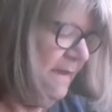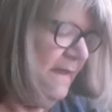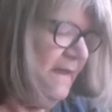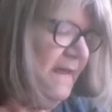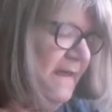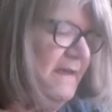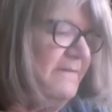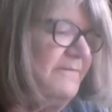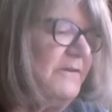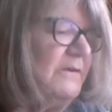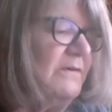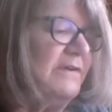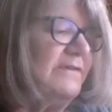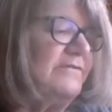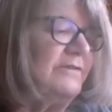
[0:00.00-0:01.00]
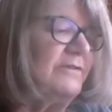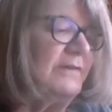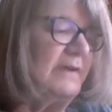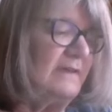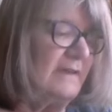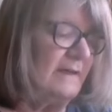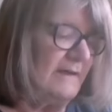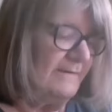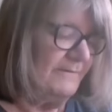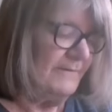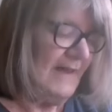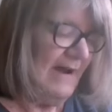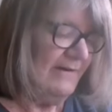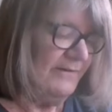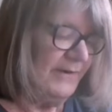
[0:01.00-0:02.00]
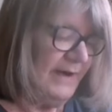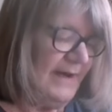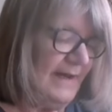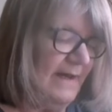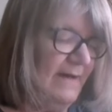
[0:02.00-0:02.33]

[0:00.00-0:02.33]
If you are doing the flowering